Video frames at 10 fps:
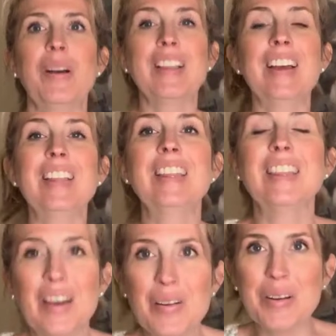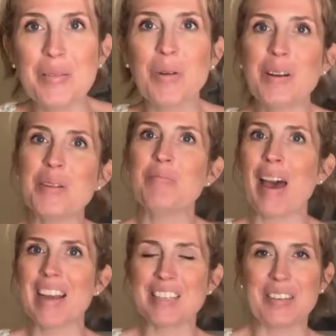Well, hello and welcome
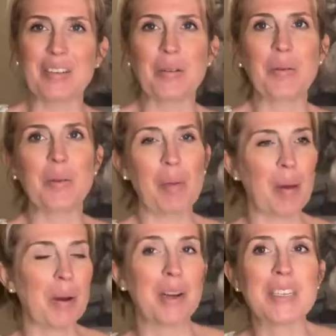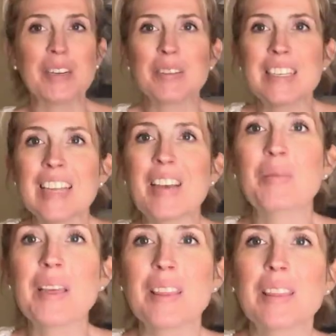back to the Pet Parenting
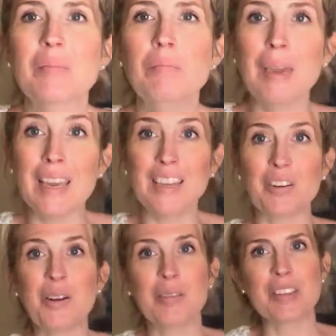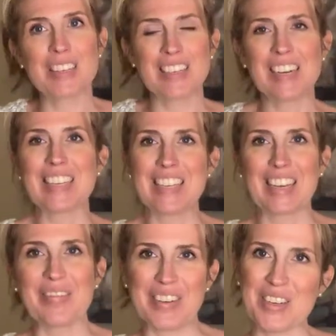Reset with me, your host,
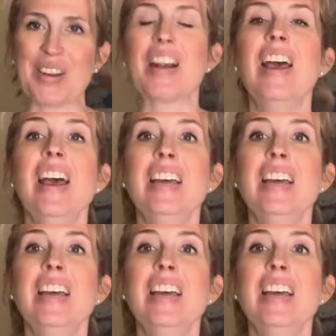Jessica Fisher.